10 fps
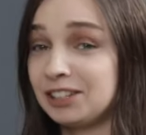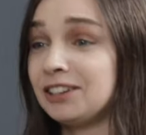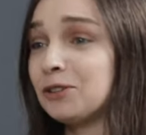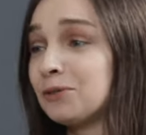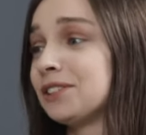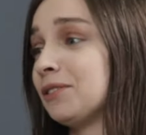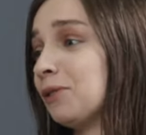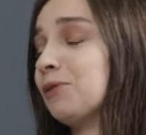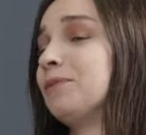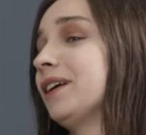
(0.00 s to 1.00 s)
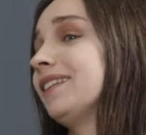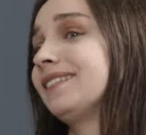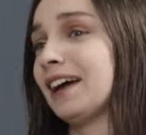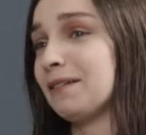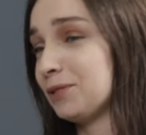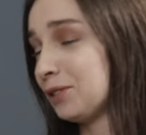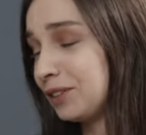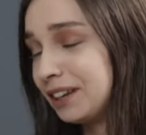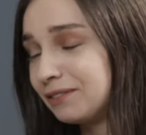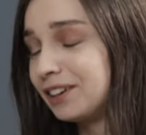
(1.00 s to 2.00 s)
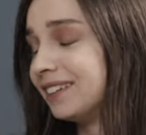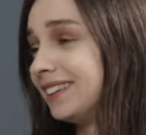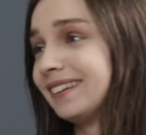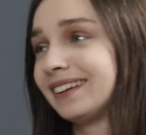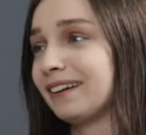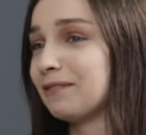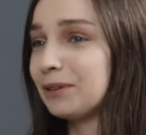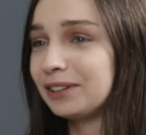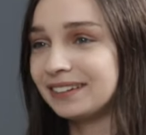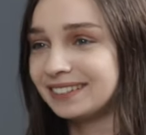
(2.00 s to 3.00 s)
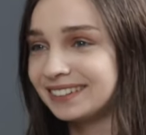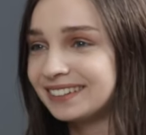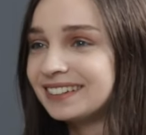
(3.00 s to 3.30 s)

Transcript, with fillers: Siri, who was in Colombia at the time, so yeah. he really didn't care about yeah. anything.